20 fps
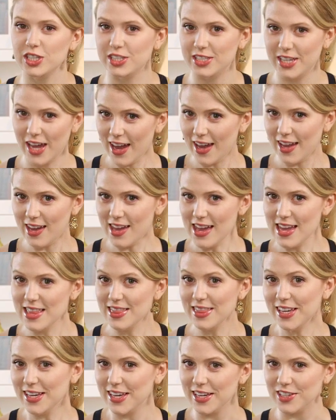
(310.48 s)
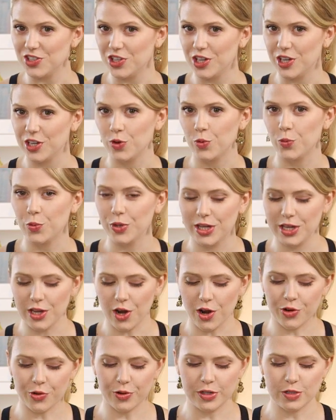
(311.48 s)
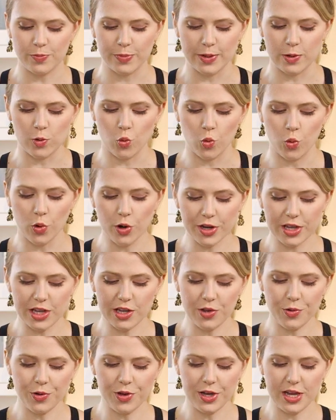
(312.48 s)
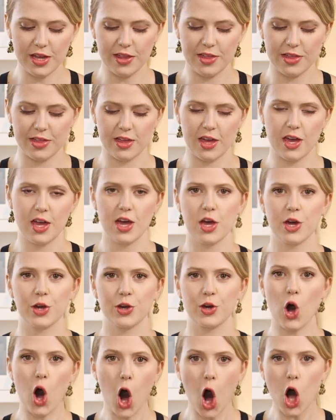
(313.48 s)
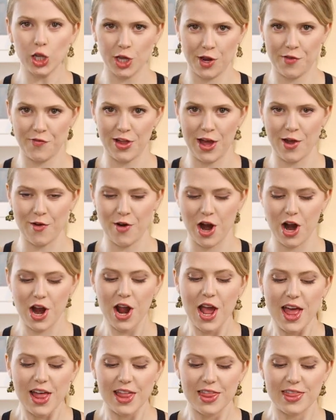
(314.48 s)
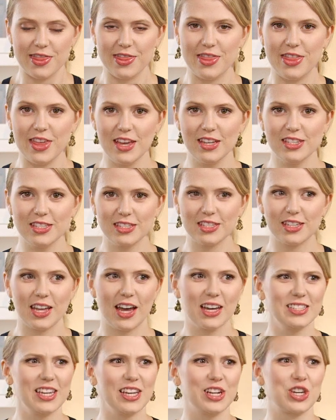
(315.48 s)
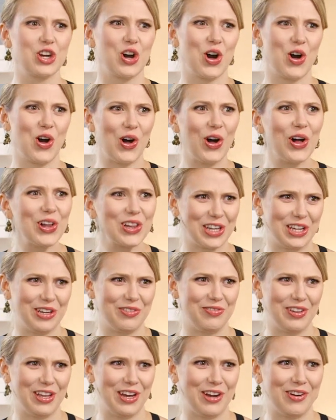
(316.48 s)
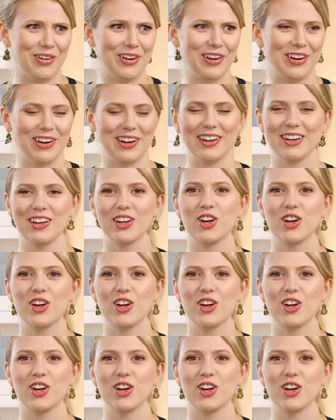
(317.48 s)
Today in the kitchen, we are going to be working with cauliflower. This, I said cauliflower.